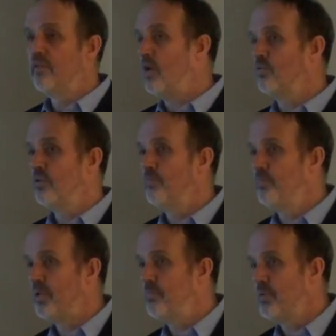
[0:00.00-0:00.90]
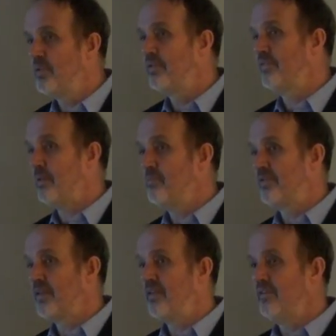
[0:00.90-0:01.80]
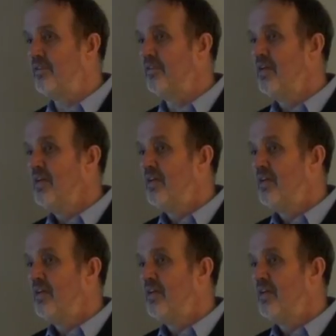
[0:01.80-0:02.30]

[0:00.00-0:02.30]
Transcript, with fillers: 1,000 people. The sample size is,